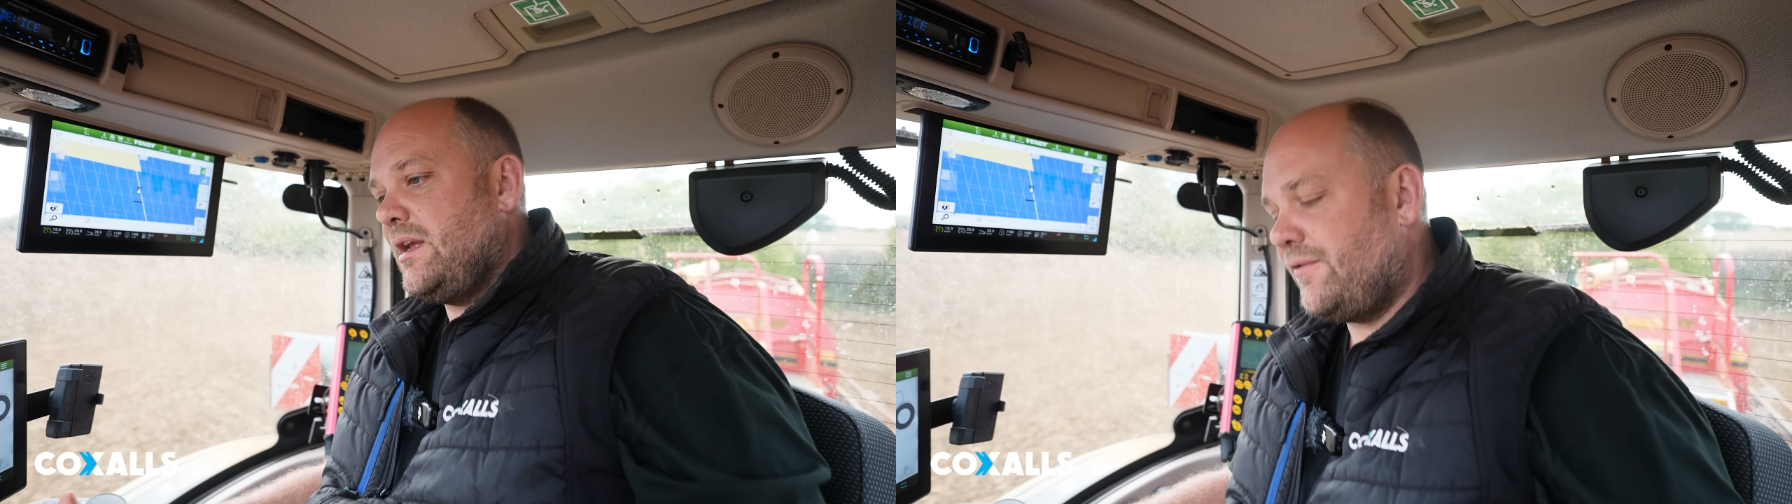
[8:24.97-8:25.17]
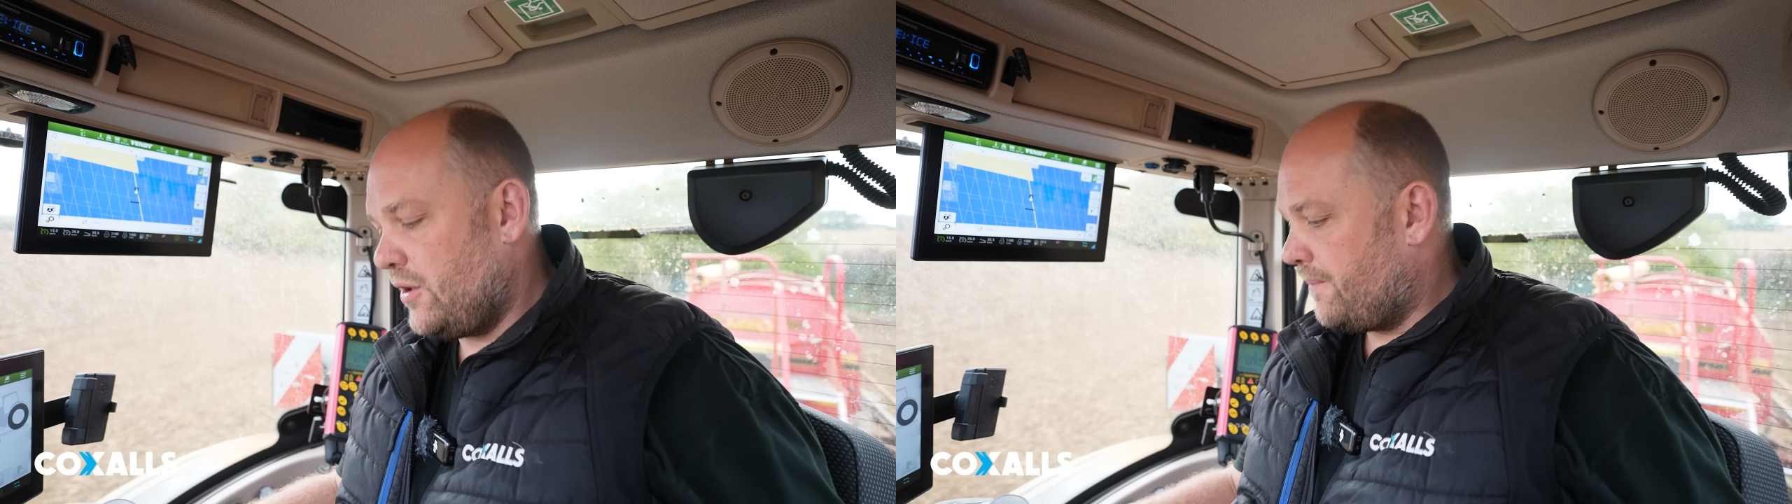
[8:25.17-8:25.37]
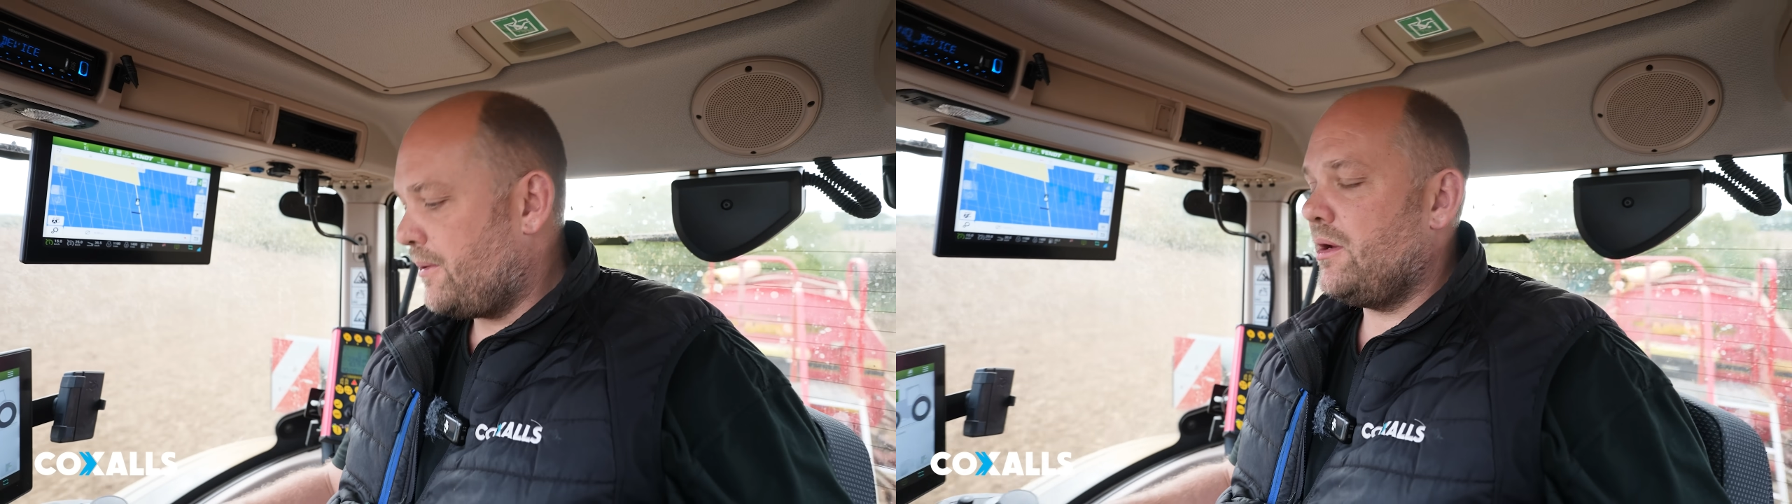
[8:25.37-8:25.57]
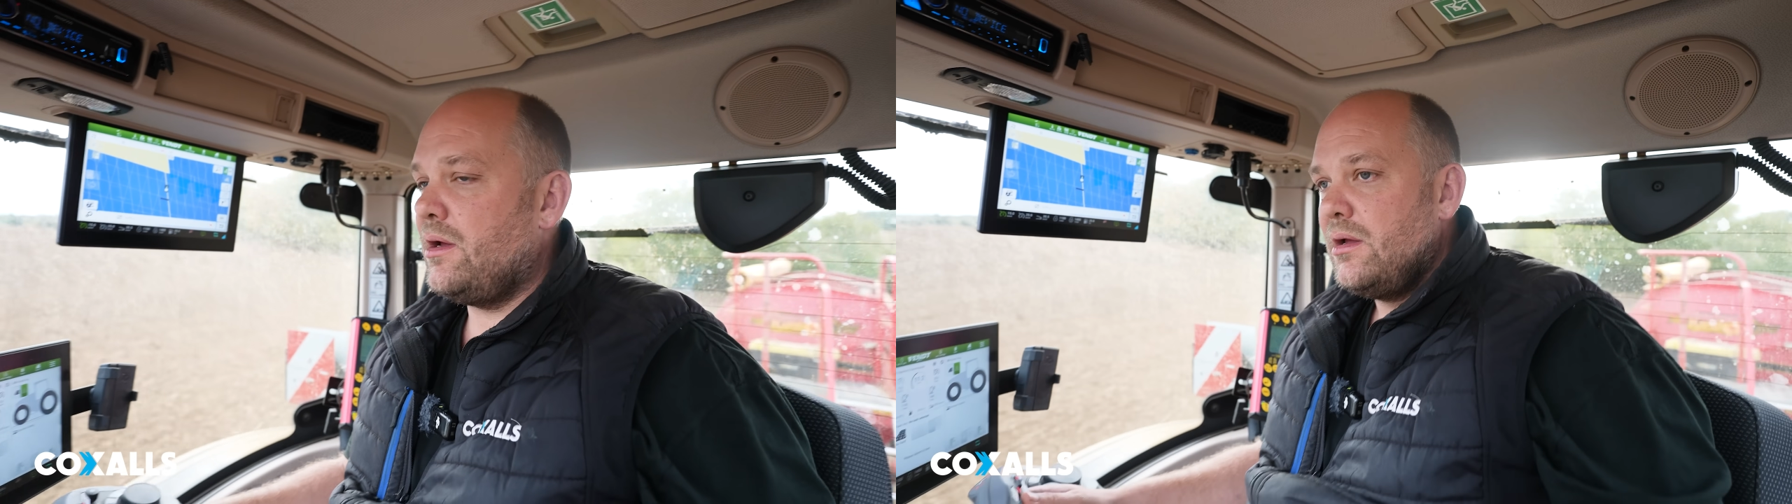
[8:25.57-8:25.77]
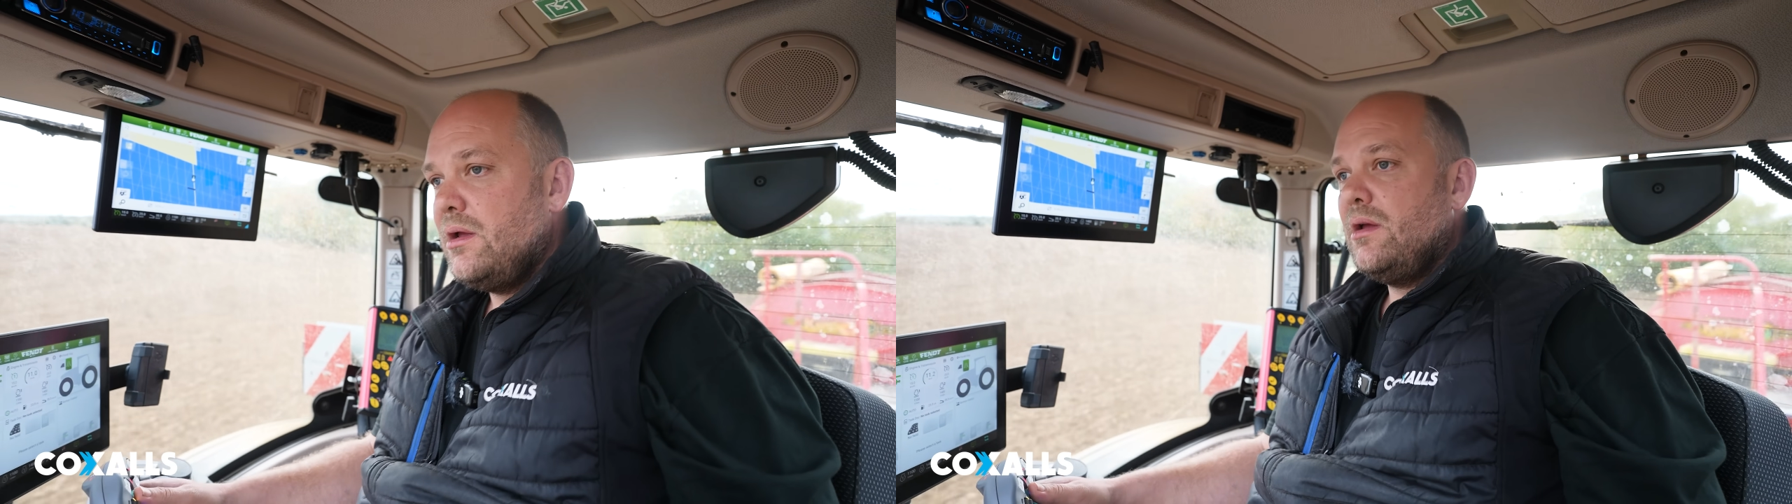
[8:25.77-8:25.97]
If you
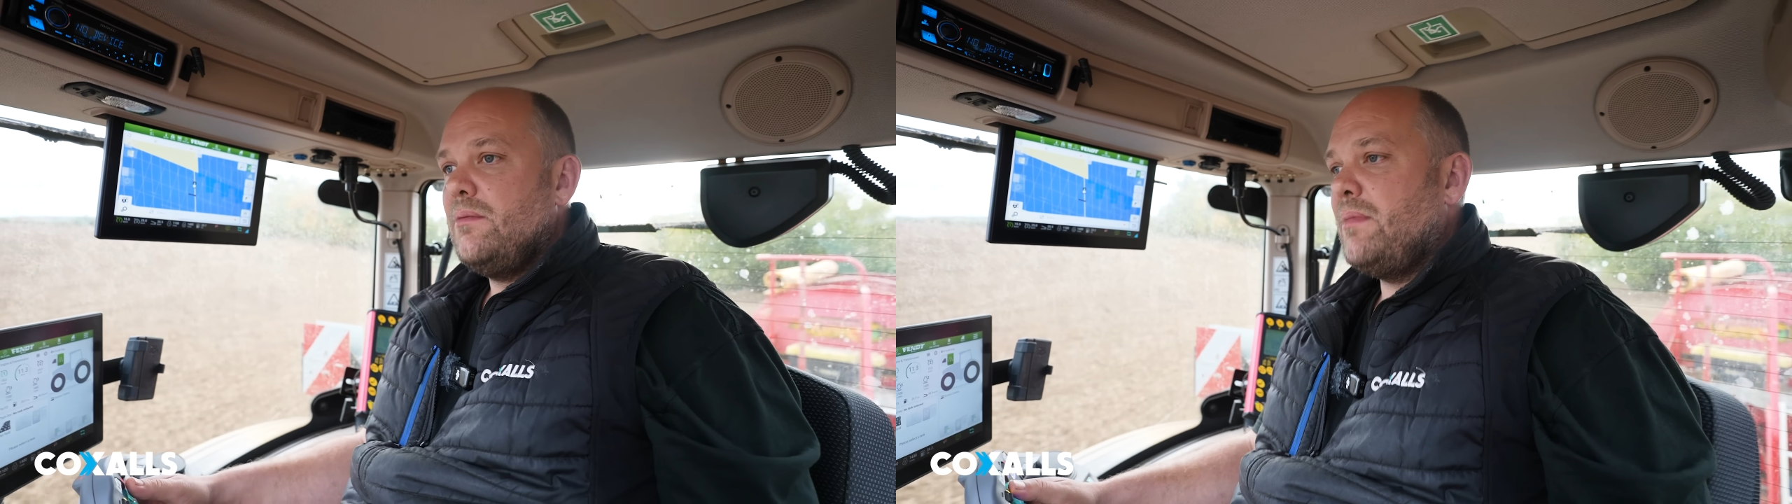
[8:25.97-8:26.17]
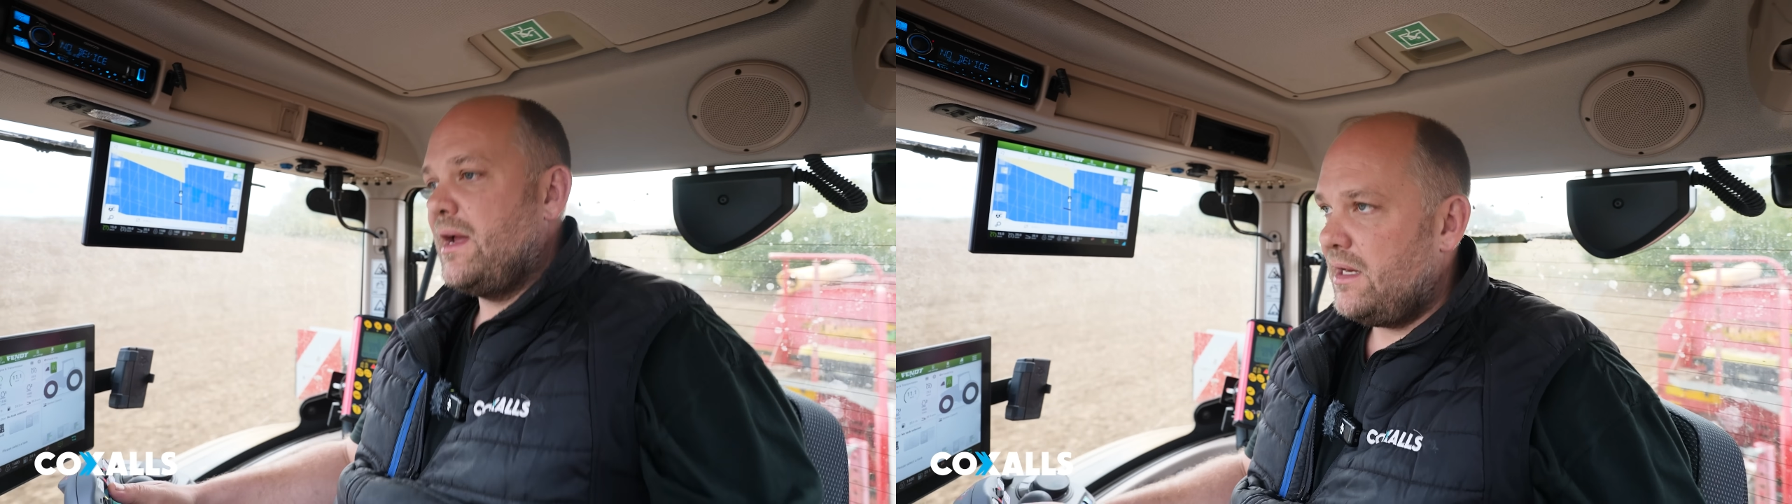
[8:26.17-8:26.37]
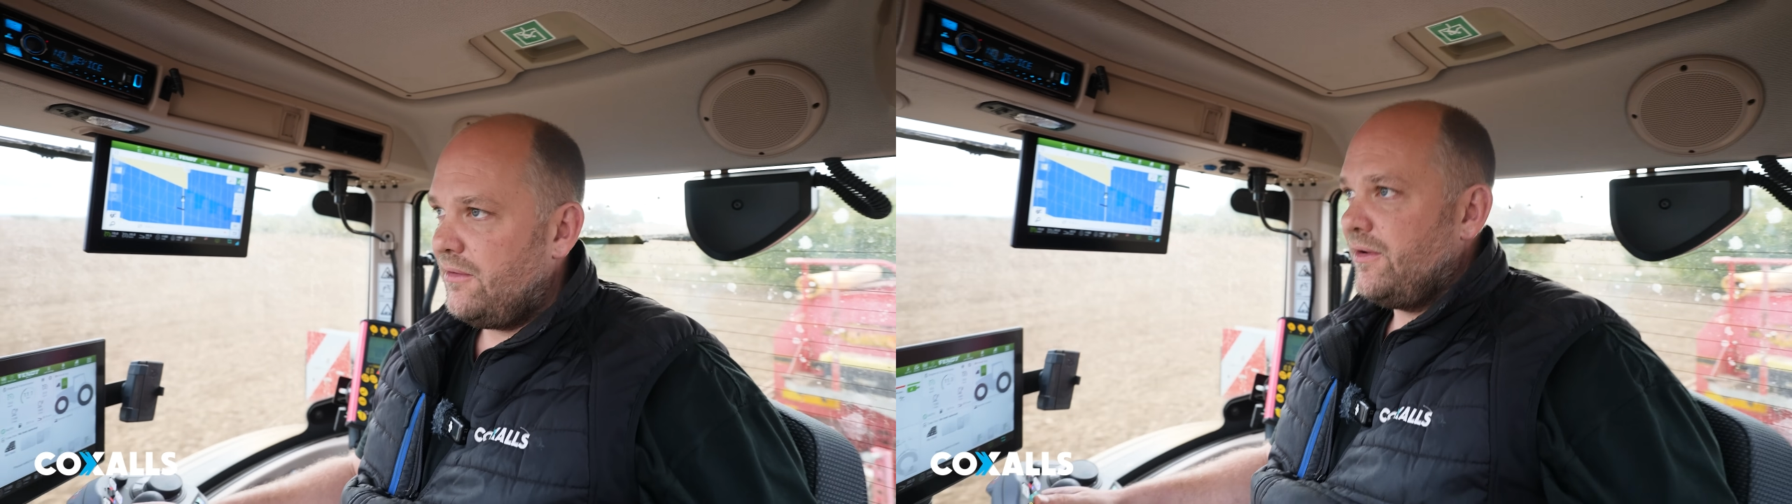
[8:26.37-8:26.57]
mainly